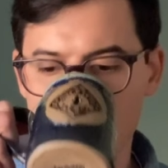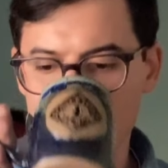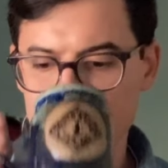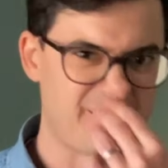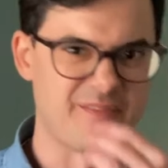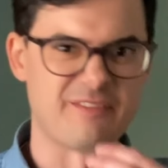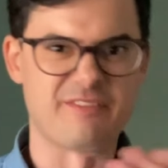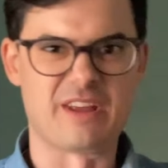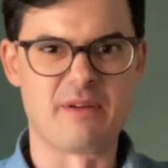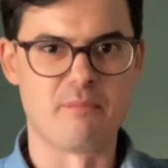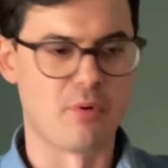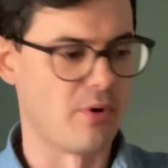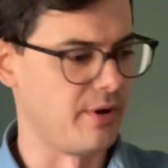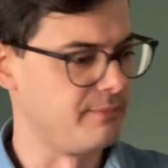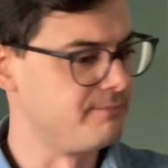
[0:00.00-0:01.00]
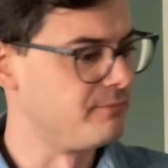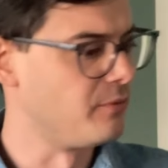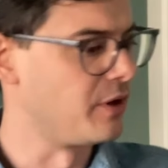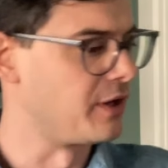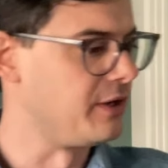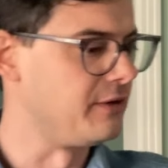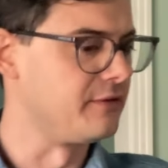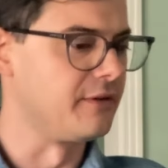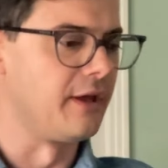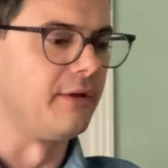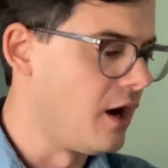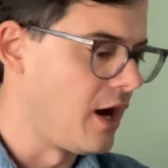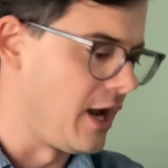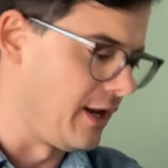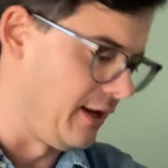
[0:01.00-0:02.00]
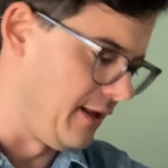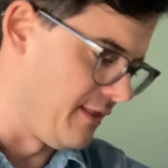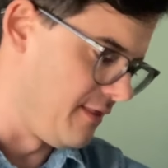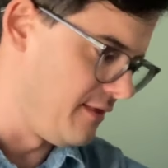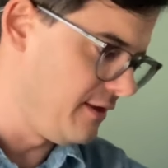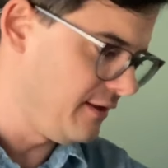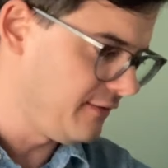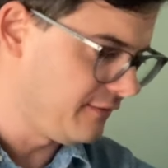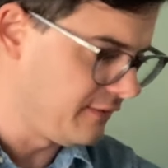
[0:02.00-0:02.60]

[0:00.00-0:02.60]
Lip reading: I'm a fanboy, what can you say? All right, and this